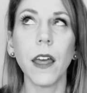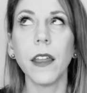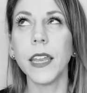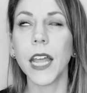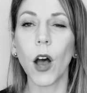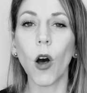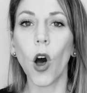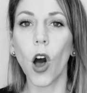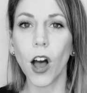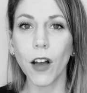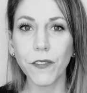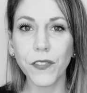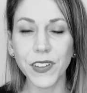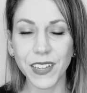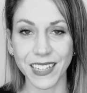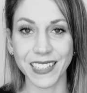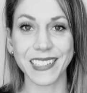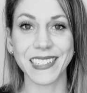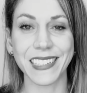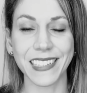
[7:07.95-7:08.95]
Now,
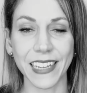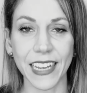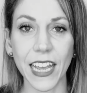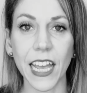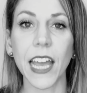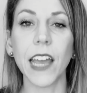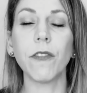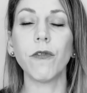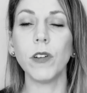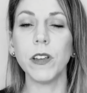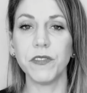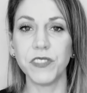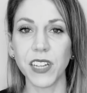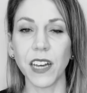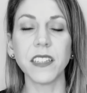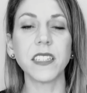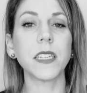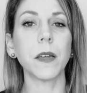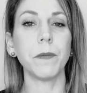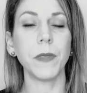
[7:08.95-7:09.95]
obviously, if we've
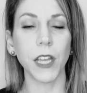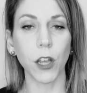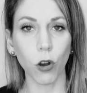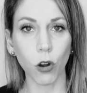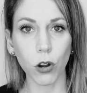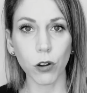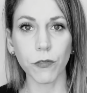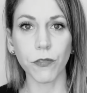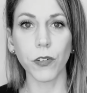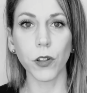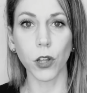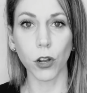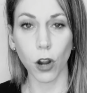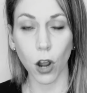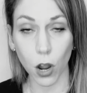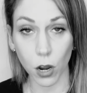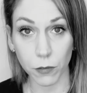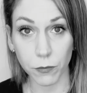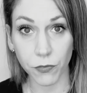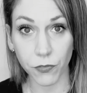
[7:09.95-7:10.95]
done something hurtful or
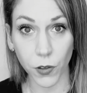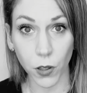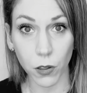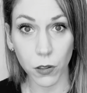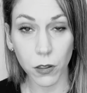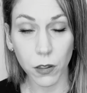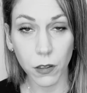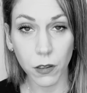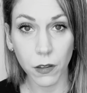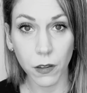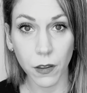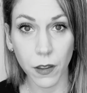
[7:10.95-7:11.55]
harmful,